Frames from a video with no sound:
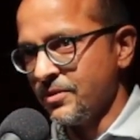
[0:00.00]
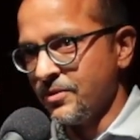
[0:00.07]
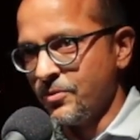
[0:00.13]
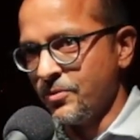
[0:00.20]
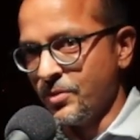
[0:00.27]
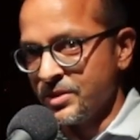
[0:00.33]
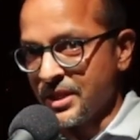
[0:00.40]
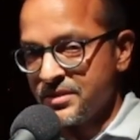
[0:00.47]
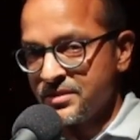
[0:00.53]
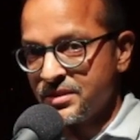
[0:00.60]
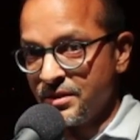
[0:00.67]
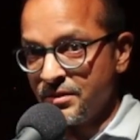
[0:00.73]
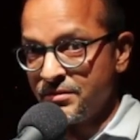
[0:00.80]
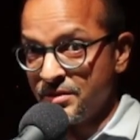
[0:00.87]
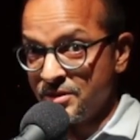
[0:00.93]
Was I
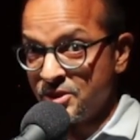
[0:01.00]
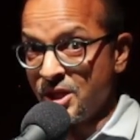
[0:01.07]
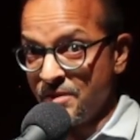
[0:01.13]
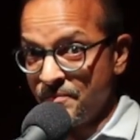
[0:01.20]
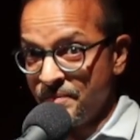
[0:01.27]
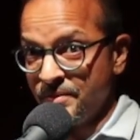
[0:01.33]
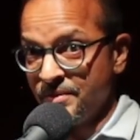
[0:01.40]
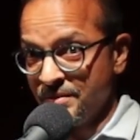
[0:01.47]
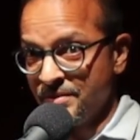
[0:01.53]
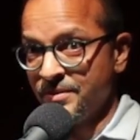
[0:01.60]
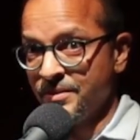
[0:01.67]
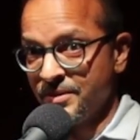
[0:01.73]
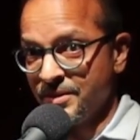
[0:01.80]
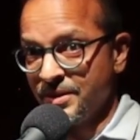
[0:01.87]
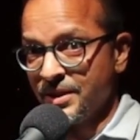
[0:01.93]
scared to jump?
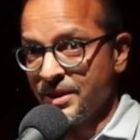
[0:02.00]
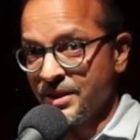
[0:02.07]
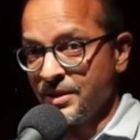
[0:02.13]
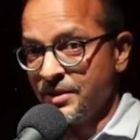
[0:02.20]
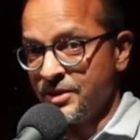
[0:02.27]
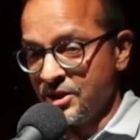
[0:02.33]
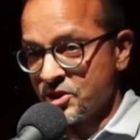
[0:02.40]
The